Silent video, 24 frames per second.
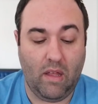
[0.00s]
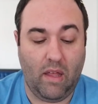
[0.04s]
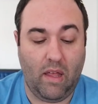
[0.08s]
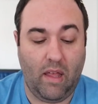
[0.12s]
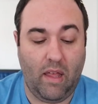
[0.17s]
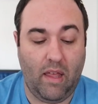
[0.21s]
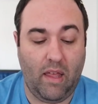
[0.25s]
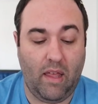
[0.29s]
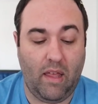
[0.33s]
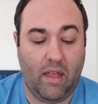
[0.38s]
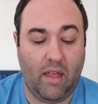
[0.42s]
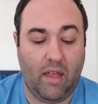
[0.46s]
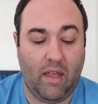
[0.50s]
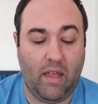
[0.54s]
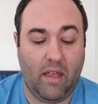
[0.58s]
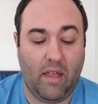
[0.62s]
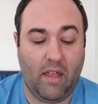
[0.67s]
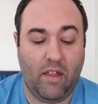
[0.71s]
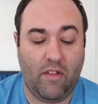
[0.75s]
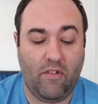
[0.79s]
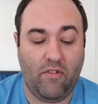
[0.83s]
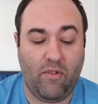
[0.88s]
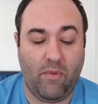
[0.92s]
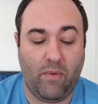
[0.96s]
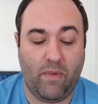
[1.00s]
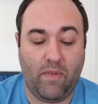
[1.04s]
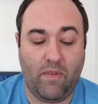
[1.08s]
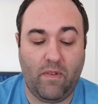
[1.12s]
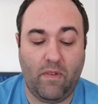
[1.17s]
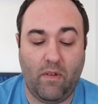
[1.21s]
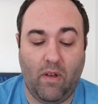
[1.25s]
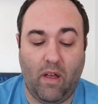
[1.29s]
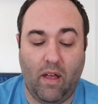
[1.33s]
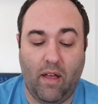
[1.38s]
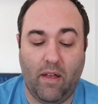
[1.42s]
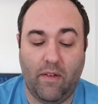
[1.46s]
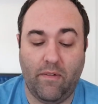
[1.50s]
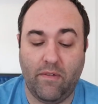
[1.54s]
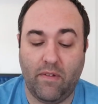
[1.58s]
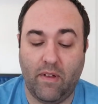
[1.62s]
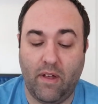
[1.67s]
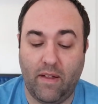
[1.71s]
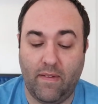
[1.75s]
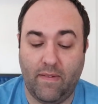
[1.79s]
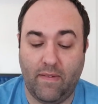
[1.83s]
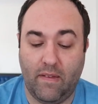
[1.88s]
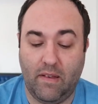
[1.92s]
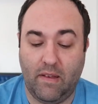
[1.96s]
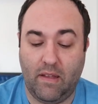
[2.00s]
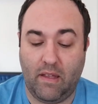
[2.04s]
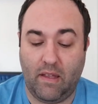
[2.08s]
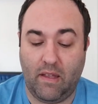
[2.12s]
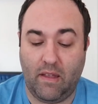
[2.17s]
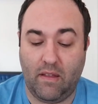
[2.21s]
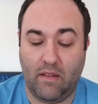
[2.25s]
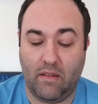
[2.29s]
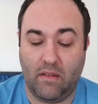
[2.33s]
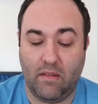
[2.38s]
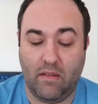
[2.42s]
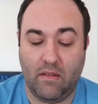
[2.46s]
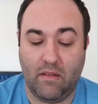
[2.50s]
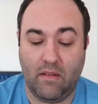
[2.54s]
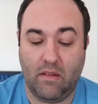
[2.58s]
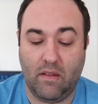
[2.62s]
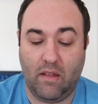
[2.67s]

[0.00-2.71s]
and she wants to off Constantine.